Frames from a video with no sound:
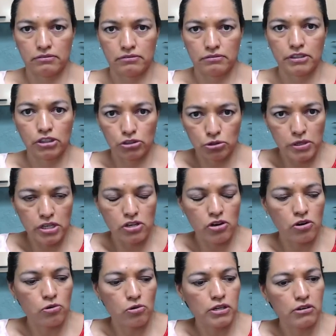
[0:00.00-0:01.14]
because we
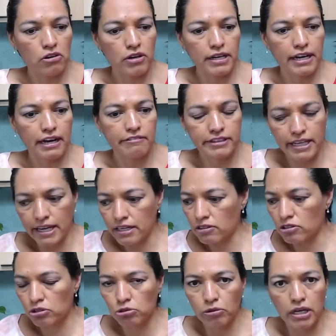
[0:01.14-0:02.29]
know we only have 10 or
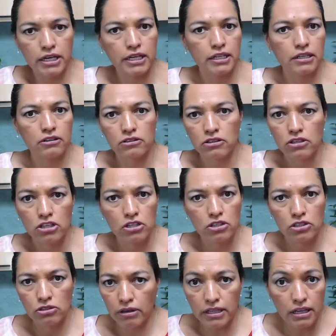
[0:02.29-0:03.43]
20 or
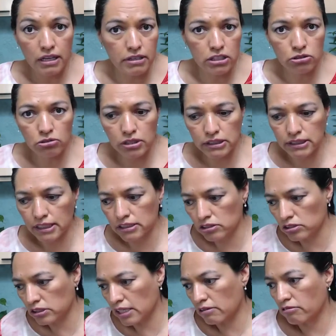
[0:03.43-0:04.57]
whatever, 30
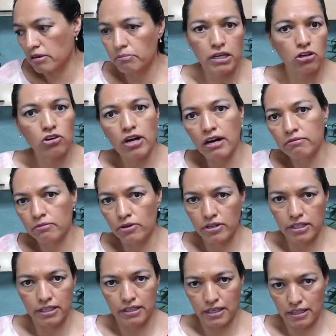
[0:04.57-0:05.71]
sessions, and we may not have more
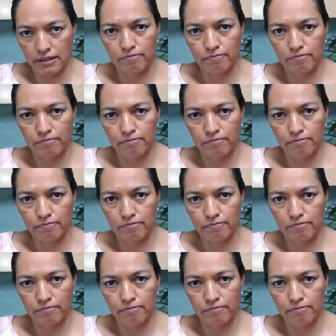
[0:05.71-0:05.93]
than that.